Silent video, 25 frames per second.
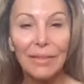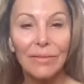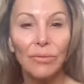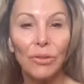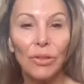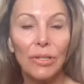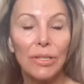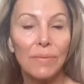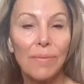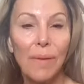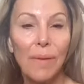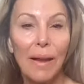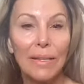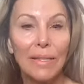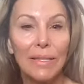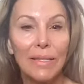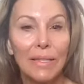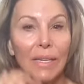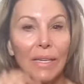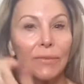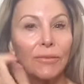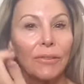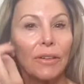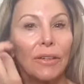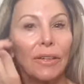responds
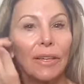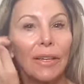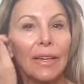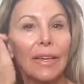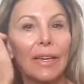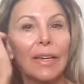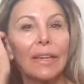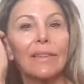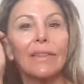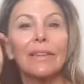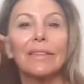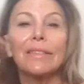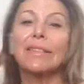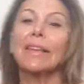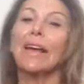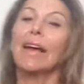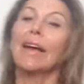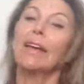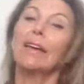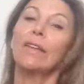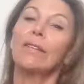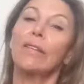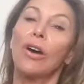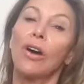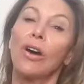differently, and the
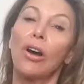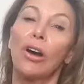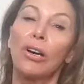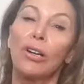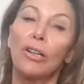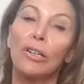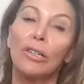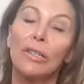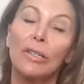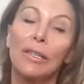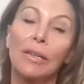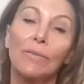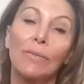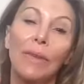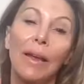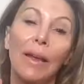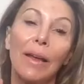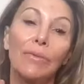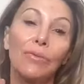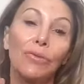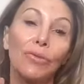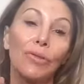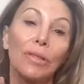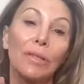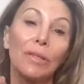side of the heart
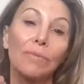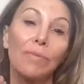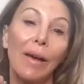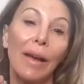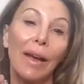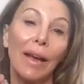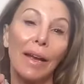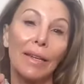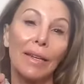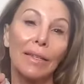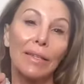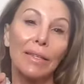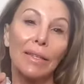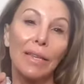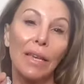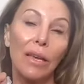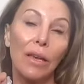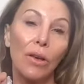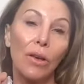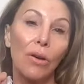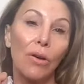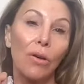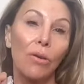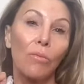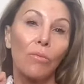sometimes responds
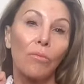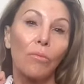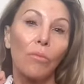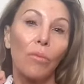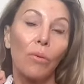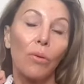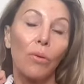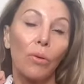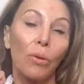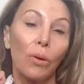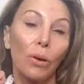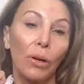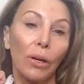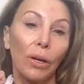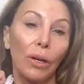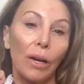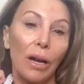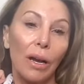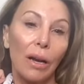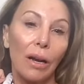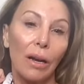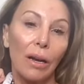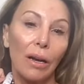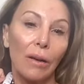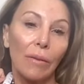
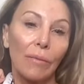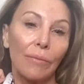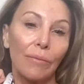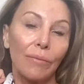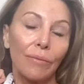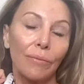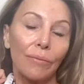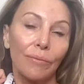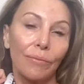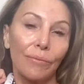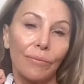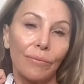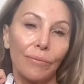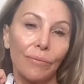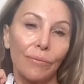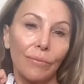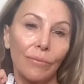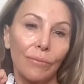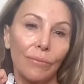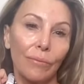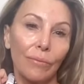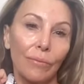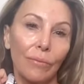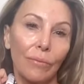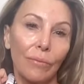more
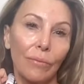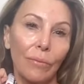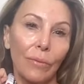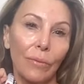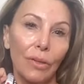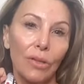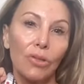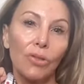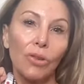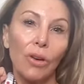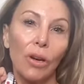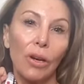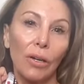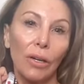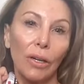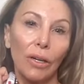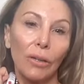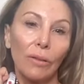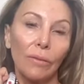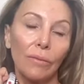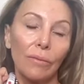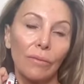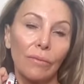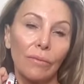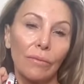
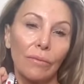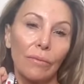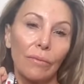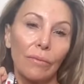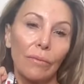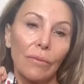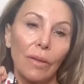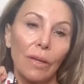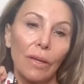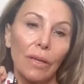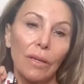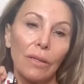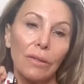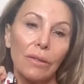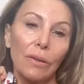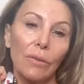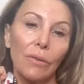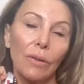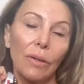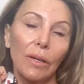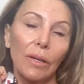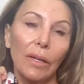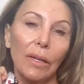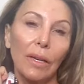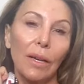stronger. So
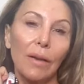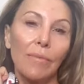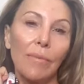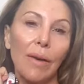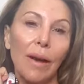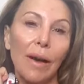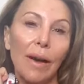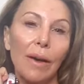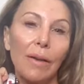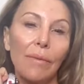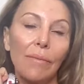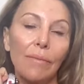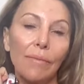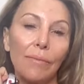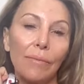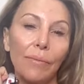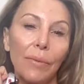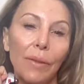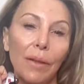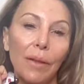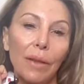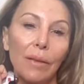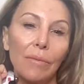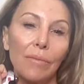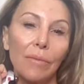we're going to come up,
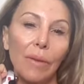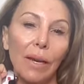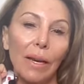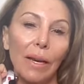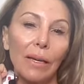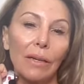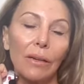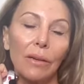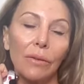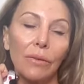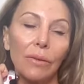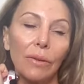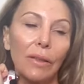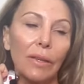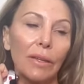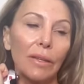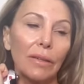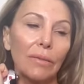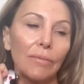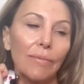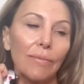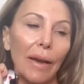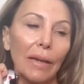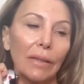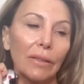but I don't
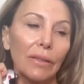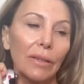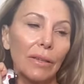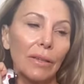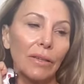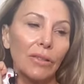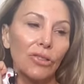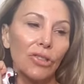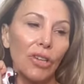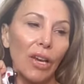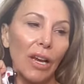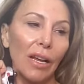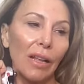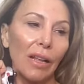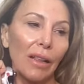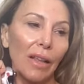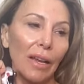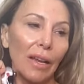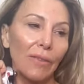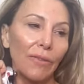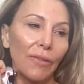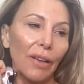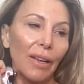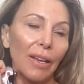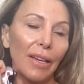know, back to the gel,
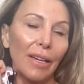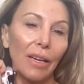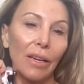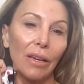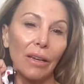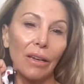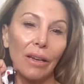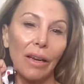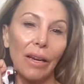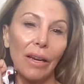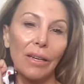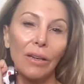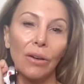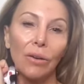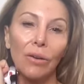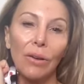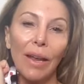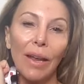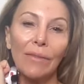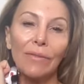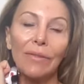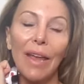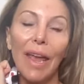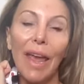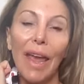I feel like I don't
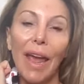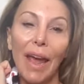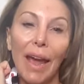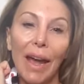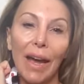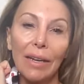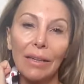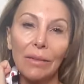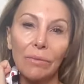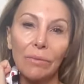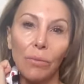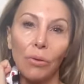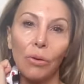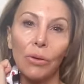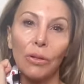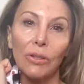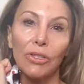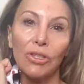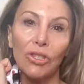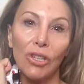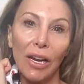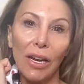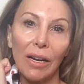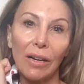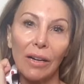have to add more
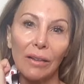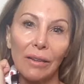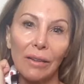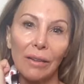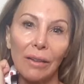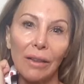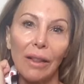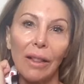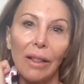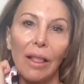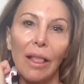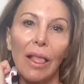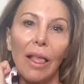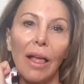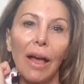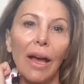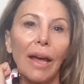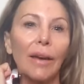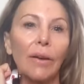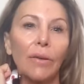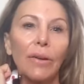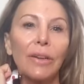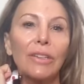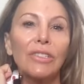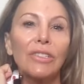gel.
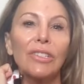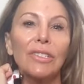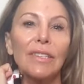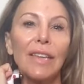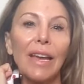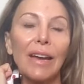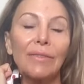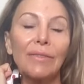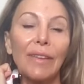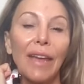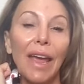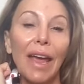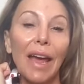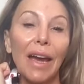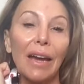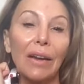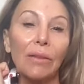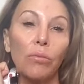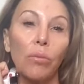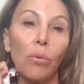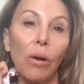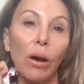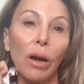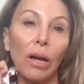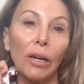I always just have to
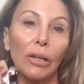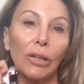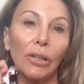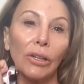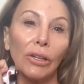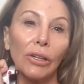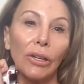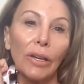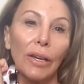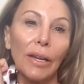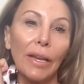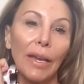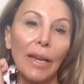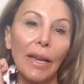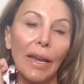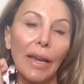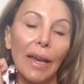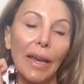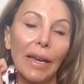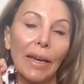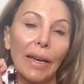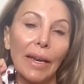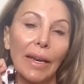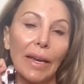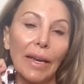add water,
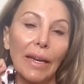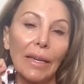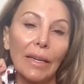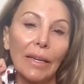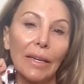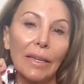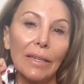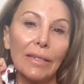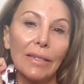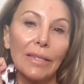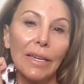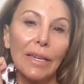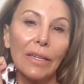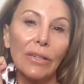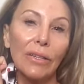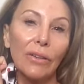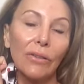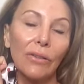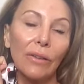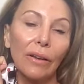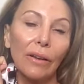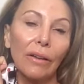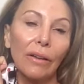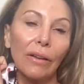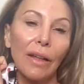and I continue
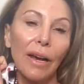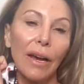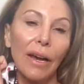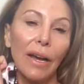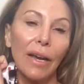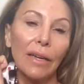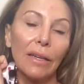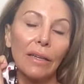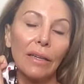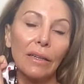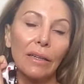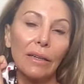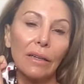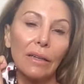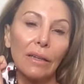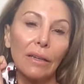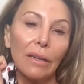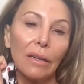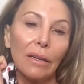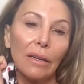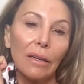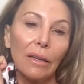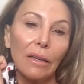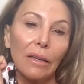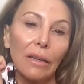the glide
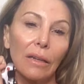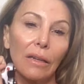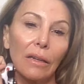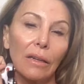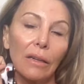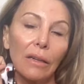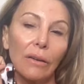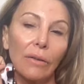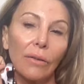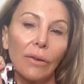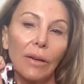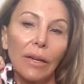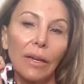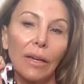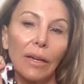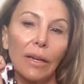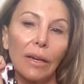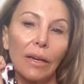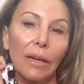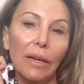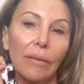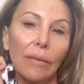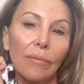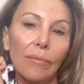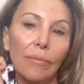going
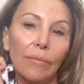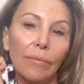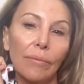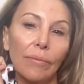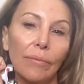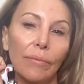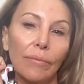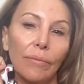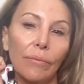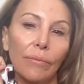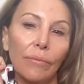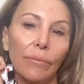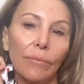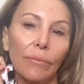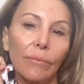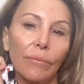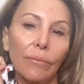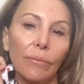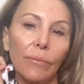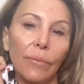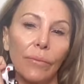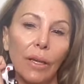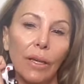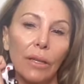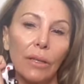up
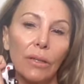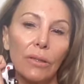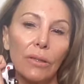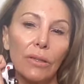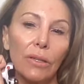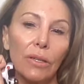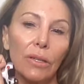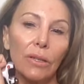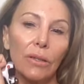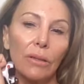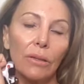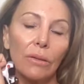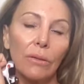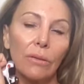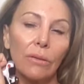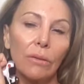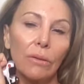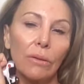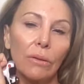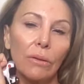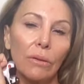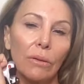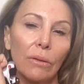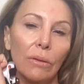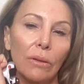2,
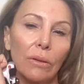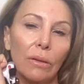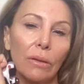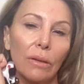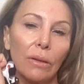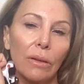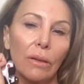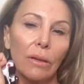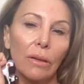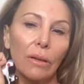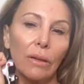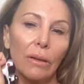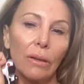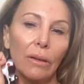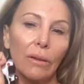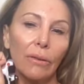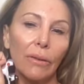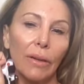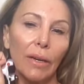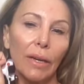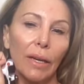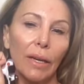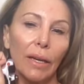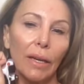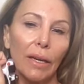
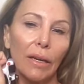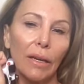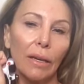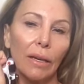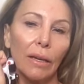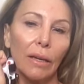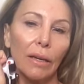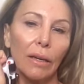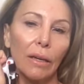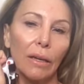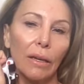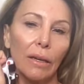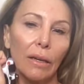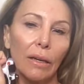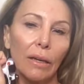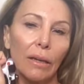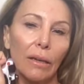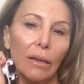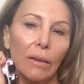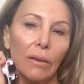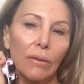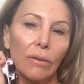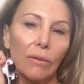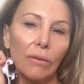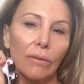3,
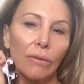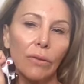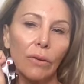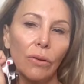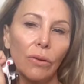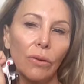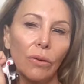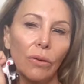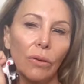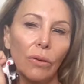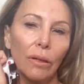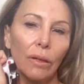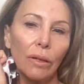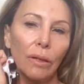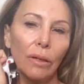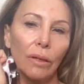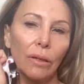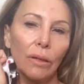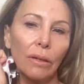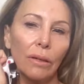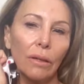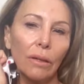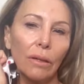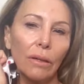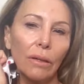4,
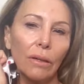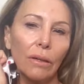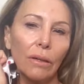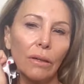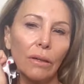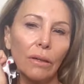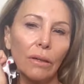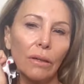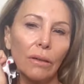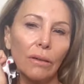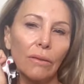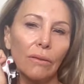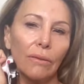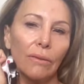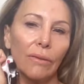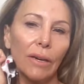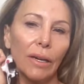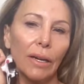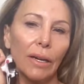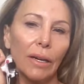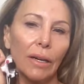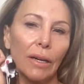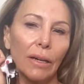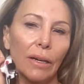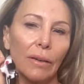
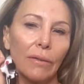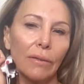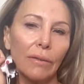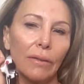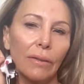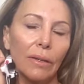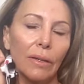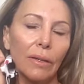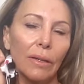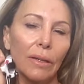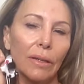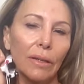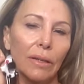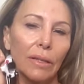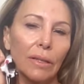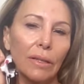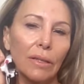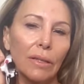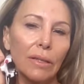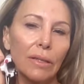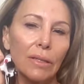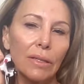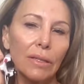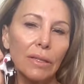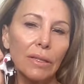5,
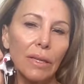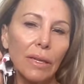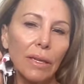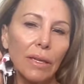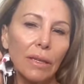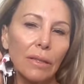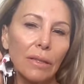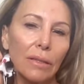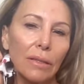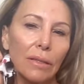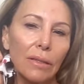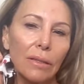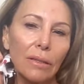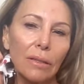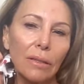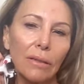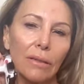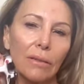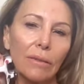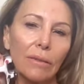6,